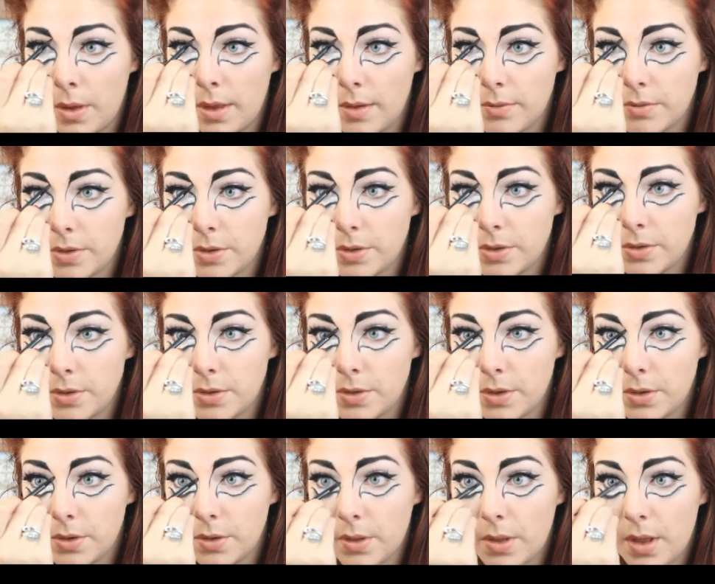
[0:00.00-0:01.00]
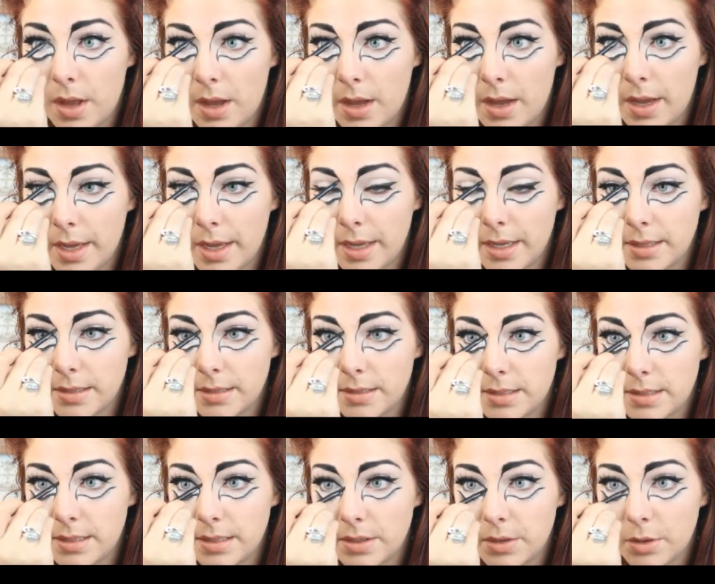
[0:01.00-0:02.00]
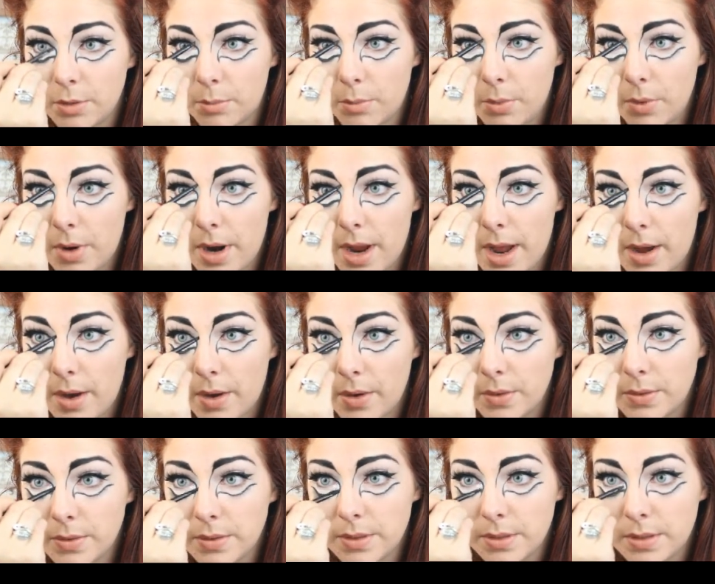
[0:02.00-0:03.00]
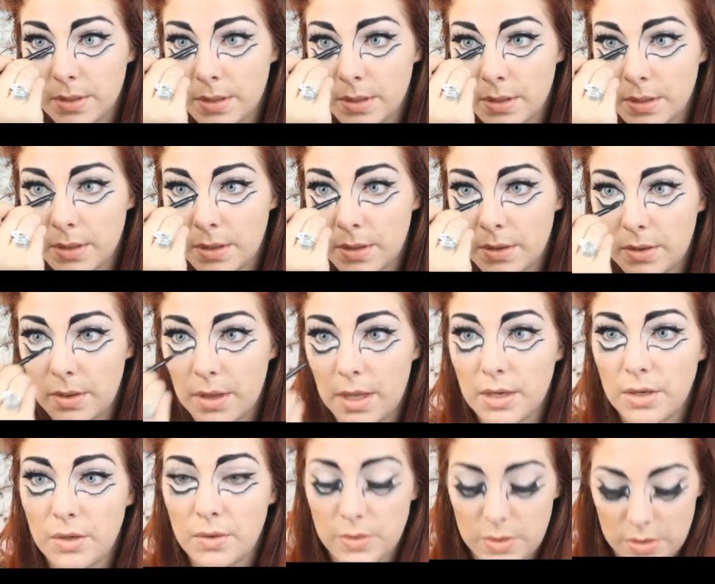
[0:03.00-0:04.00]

after you do your lines in your brows, then you